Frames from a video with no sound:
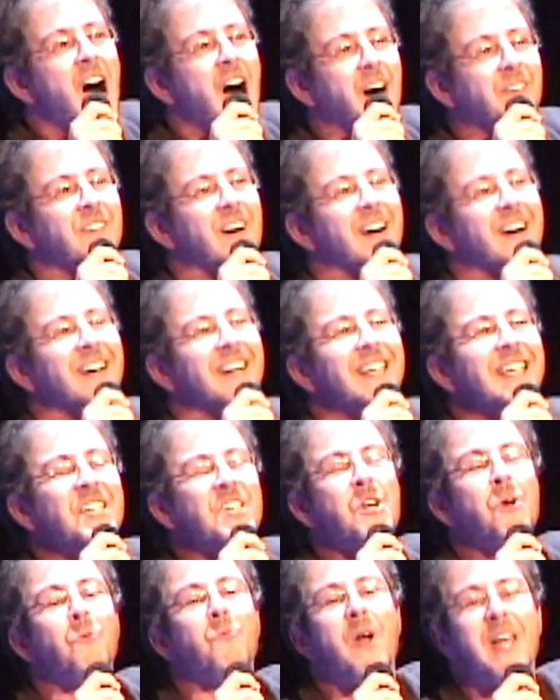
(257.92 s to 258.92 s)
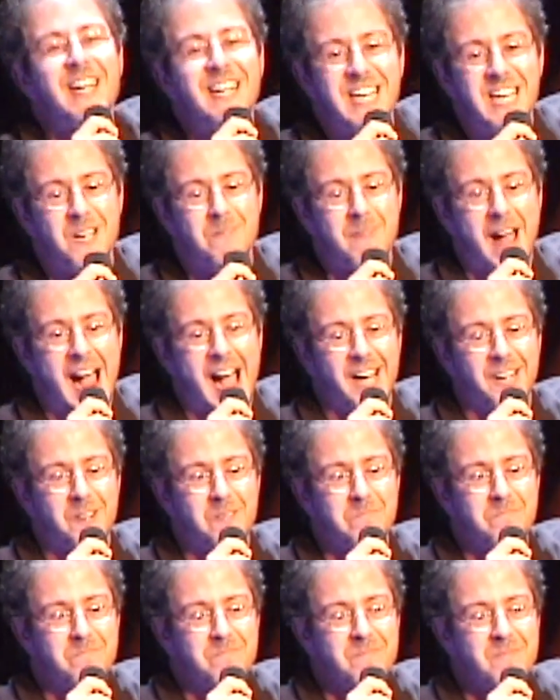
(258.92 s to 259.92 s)
of a uranium
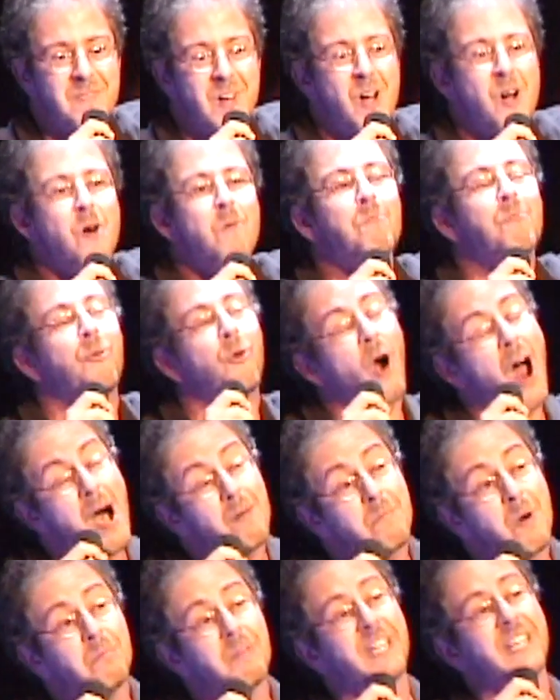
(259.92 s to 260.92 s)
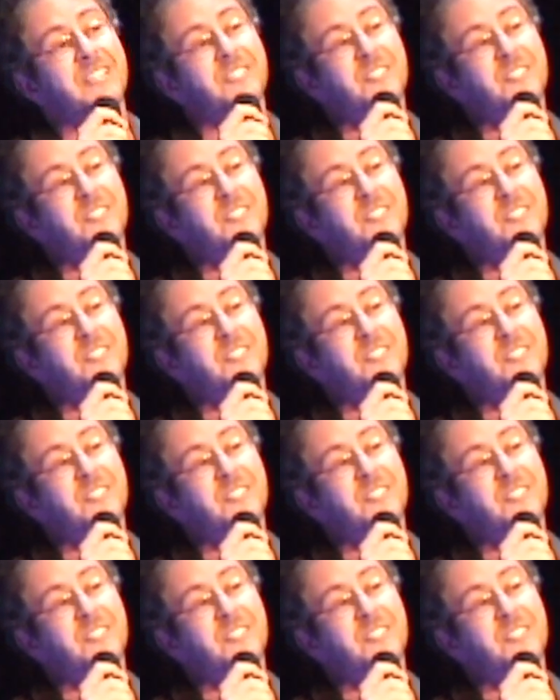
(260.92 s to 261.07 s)
atom, probably